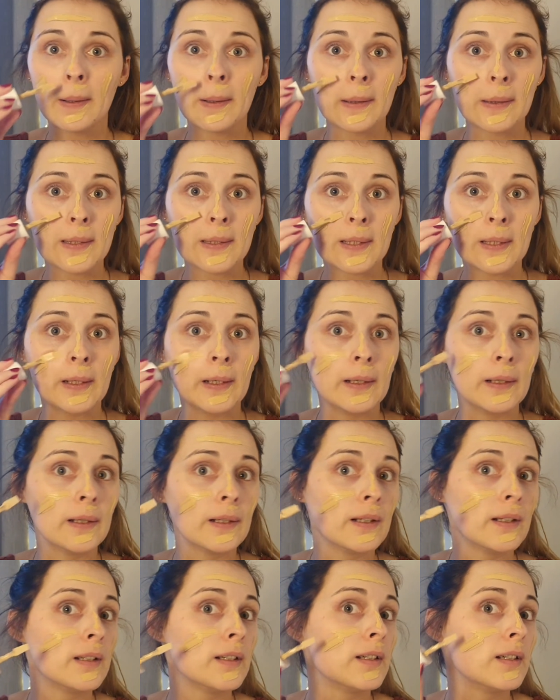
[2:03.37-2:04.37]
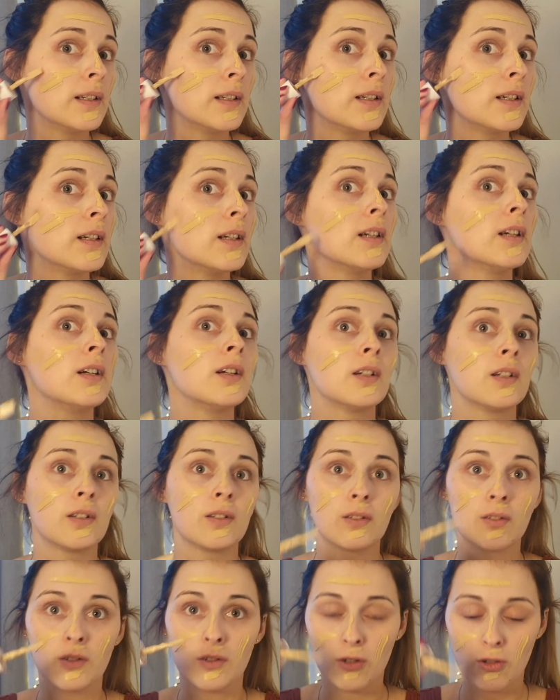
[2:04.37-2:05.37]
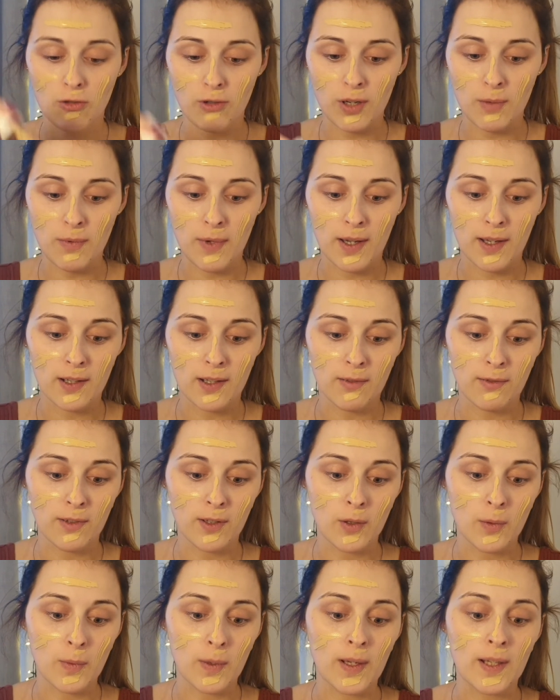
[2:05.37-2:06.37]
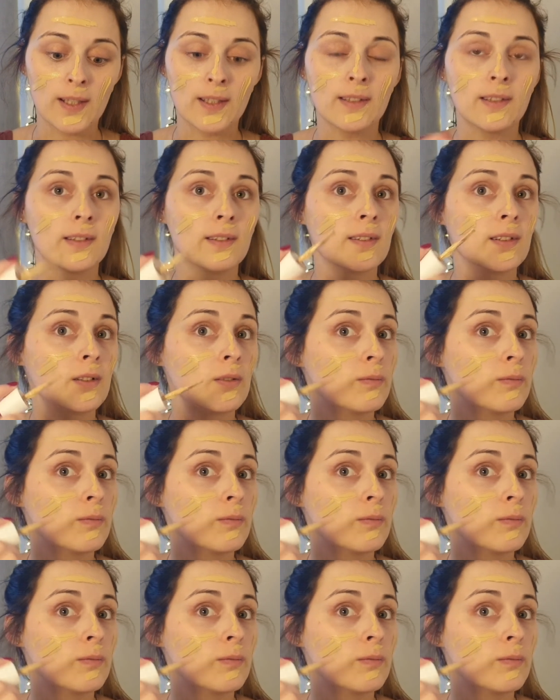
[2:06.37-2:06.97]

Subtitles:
So just scrape that in a few places.